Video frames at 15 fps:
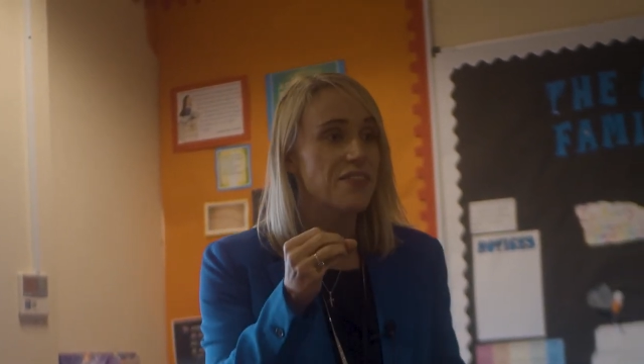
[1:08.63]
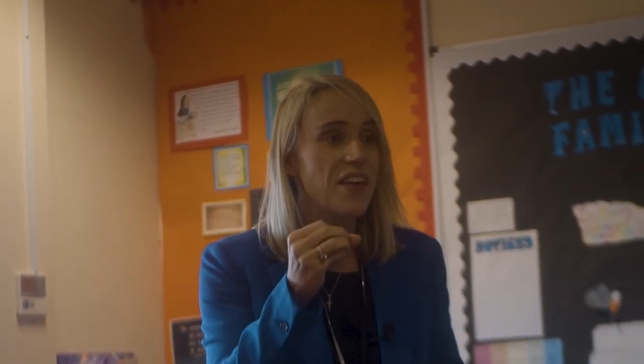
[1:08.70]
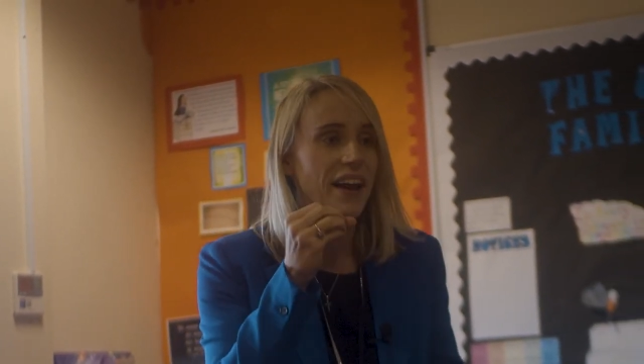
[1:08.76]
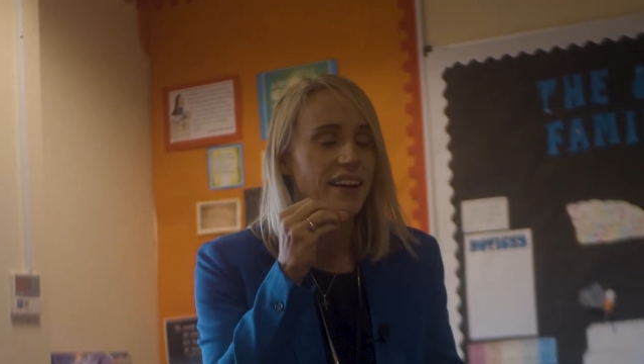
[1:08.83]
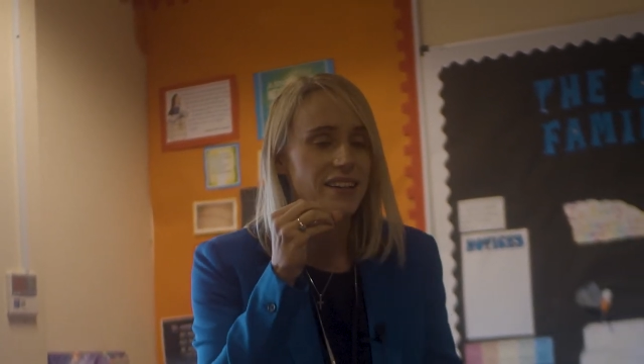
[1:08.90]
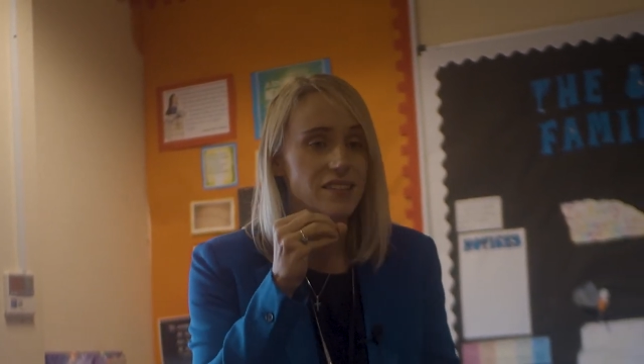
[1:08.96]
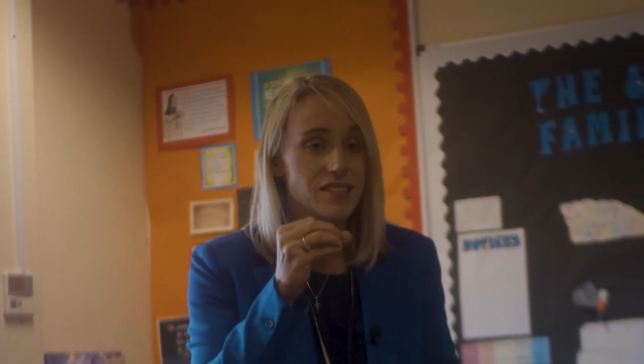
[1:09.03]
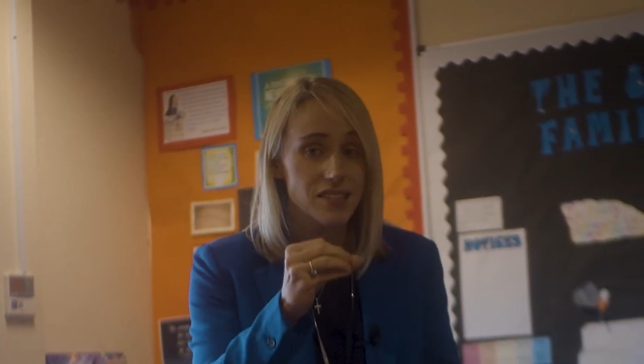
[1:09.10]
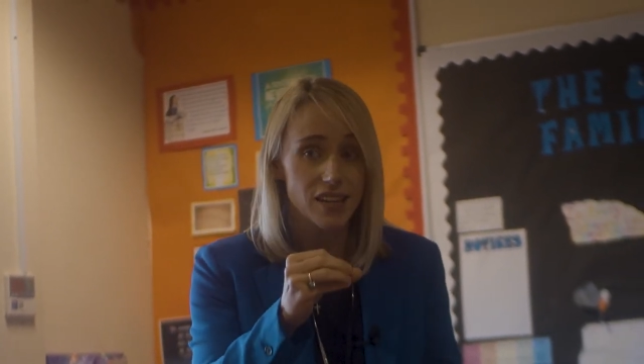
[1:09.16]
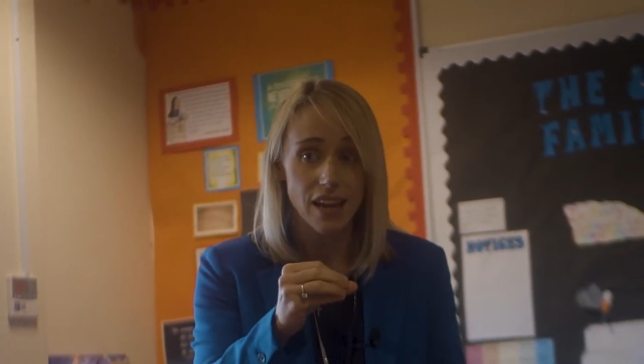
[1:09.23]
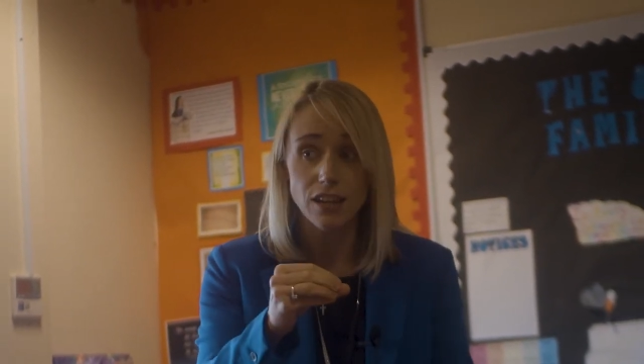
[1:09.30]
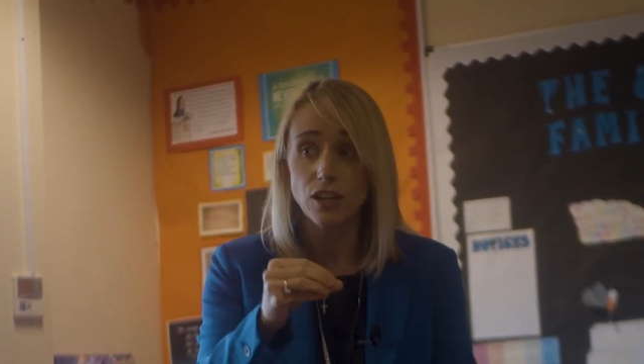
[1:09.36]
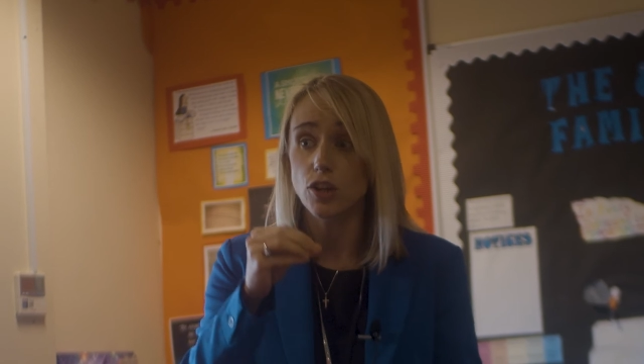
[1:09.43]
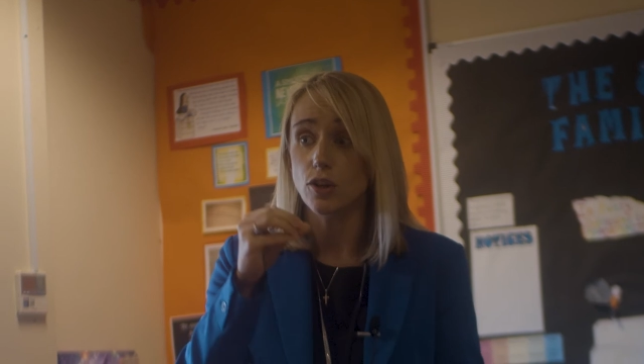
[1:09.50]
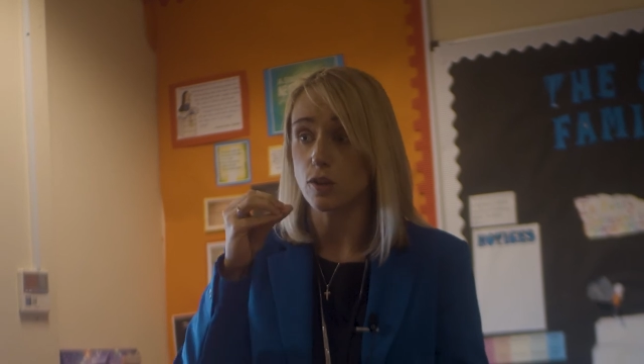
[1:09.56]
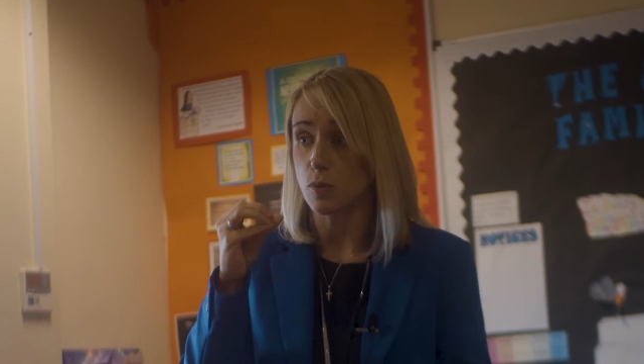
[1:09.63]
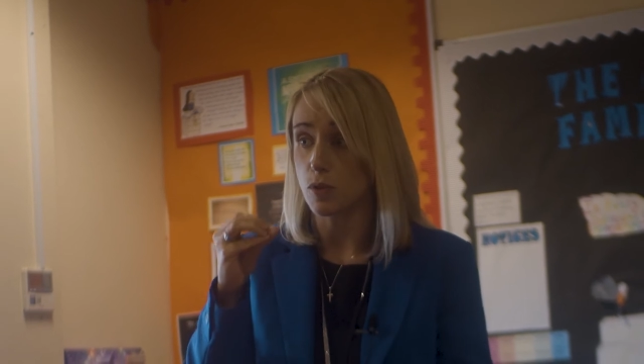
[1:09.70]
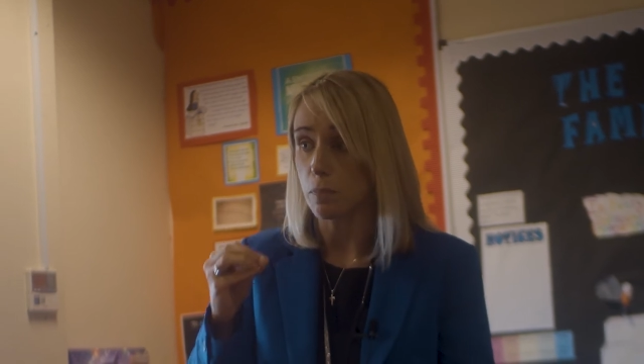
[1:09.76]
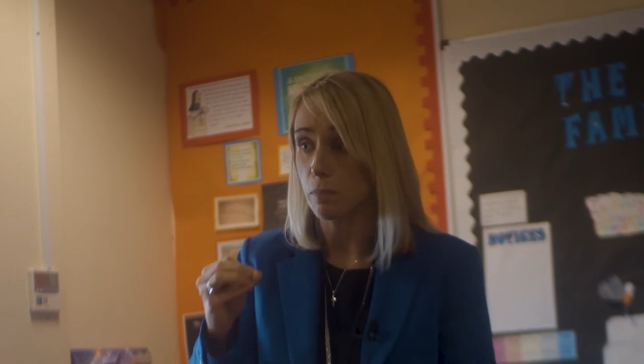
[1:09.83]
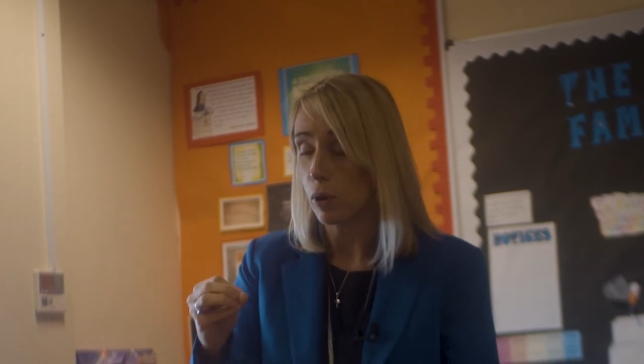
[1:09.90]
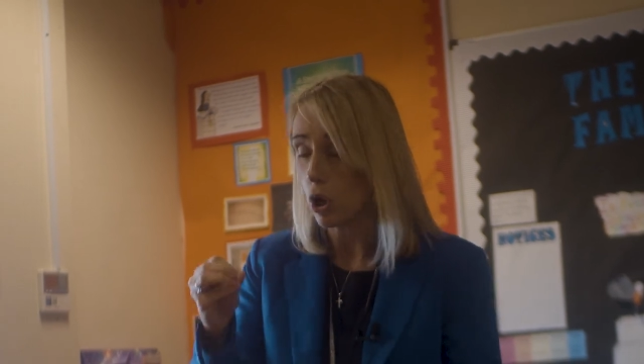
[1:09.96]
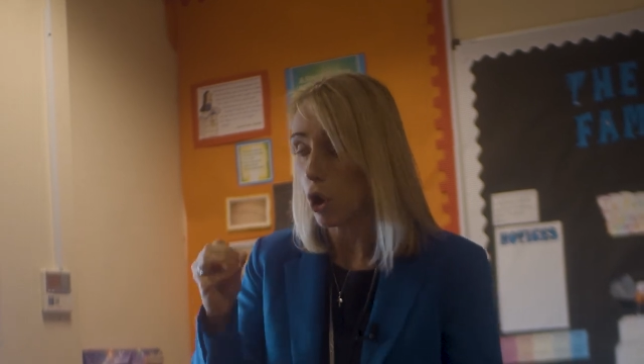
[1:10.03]
that continues with the
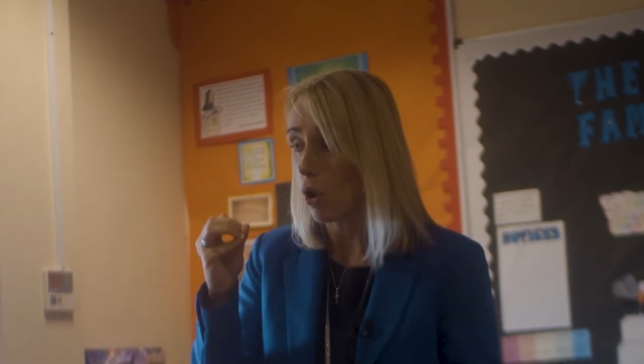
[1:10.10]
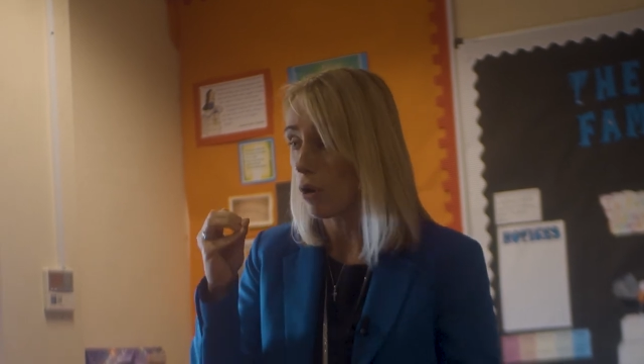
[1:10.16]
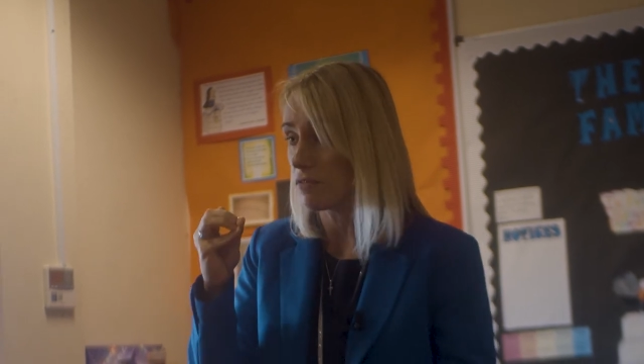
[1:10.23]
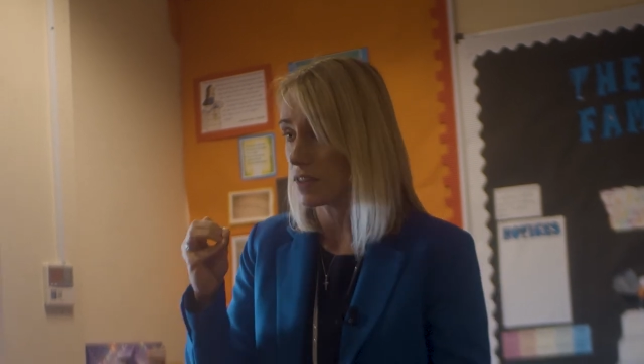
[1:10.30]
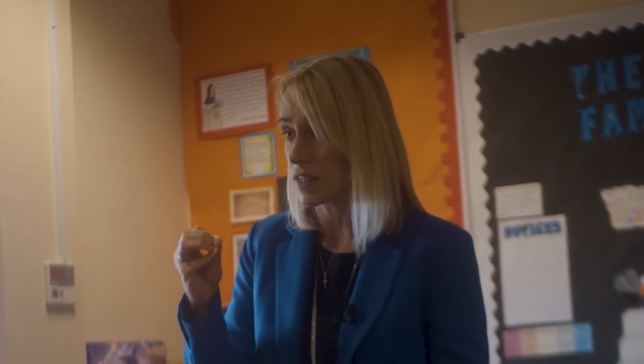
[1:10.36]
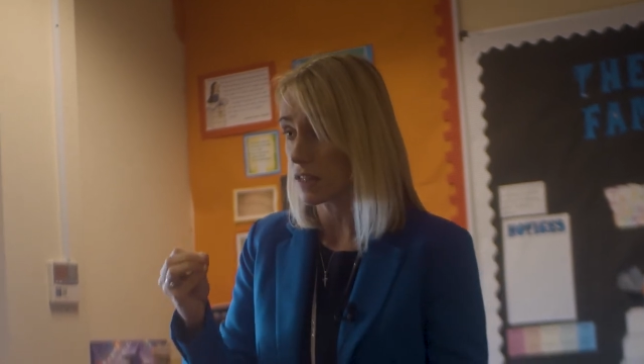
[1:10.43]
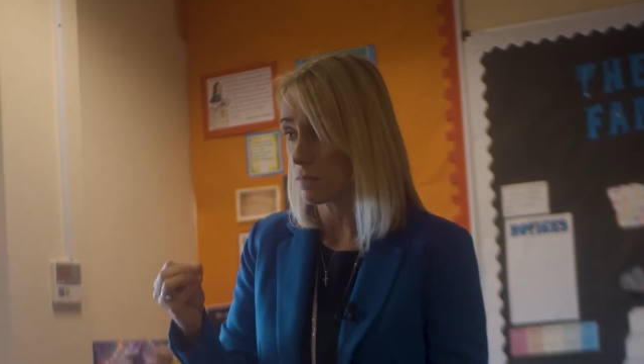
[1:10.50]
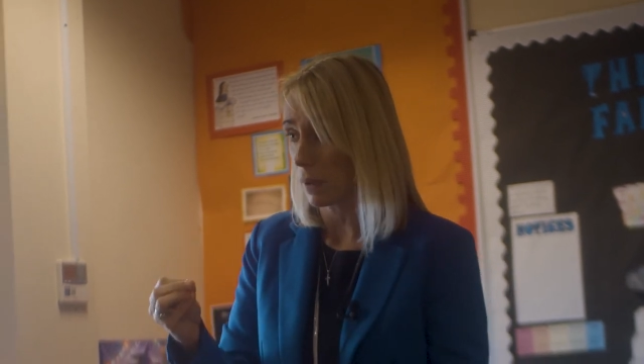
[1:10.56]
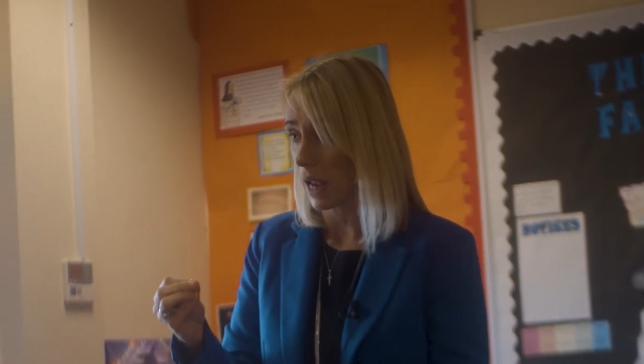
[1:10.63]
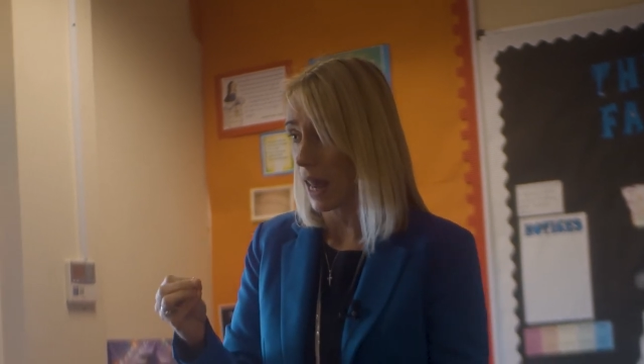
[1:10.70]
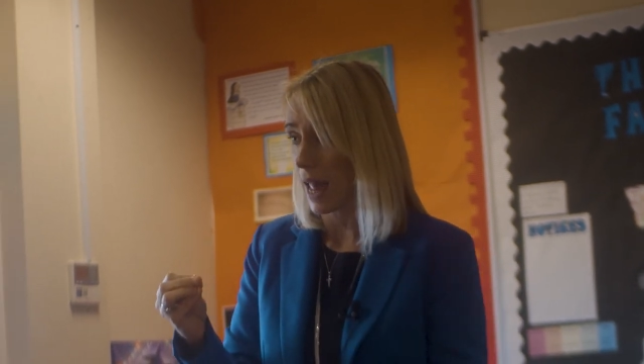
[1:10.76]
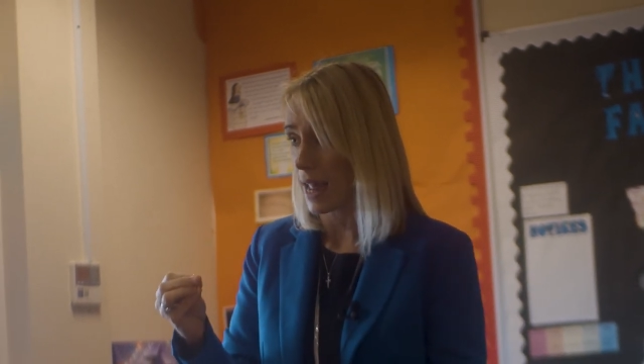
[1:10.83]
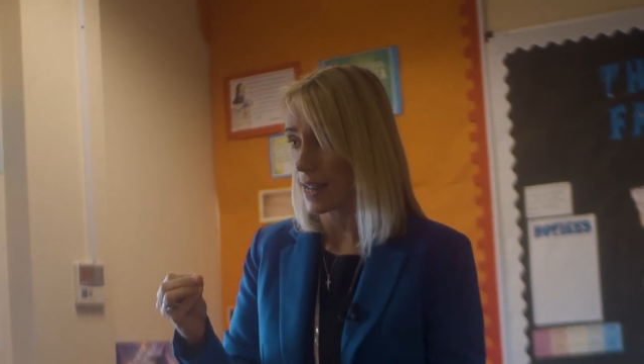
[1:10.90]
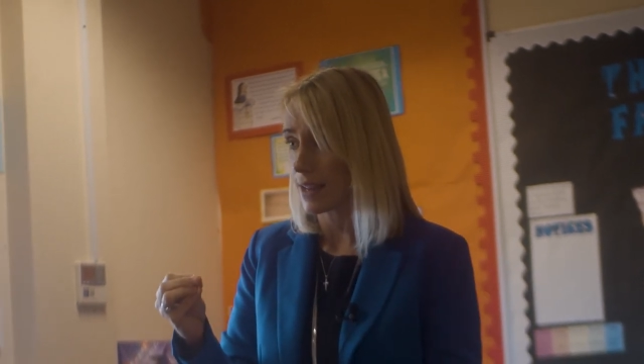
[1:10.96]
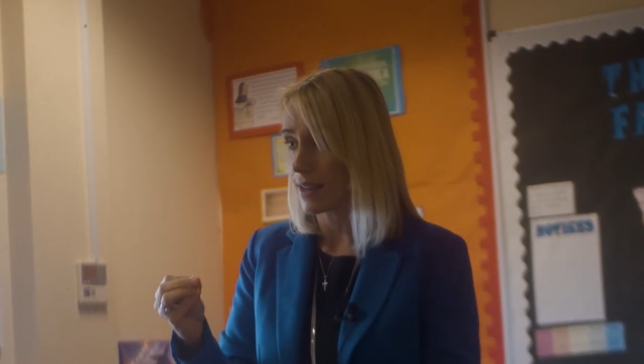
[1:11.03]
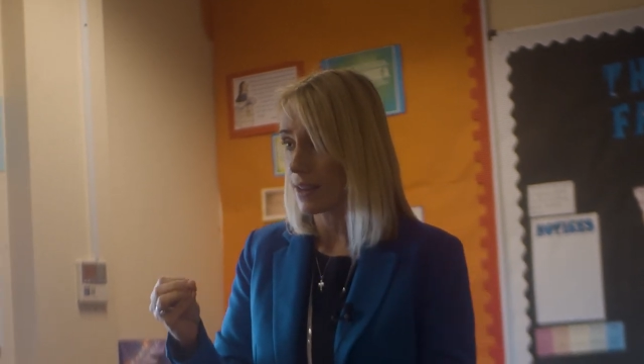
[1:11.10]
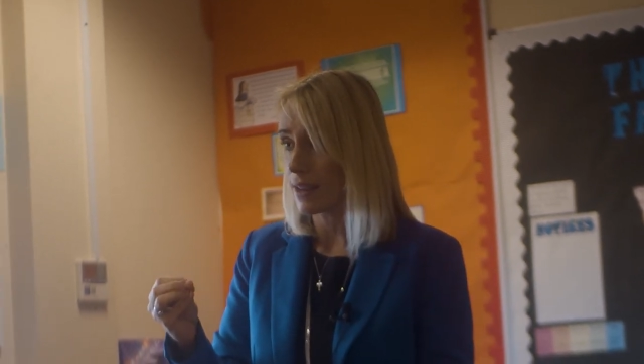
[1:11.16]
plot of this play.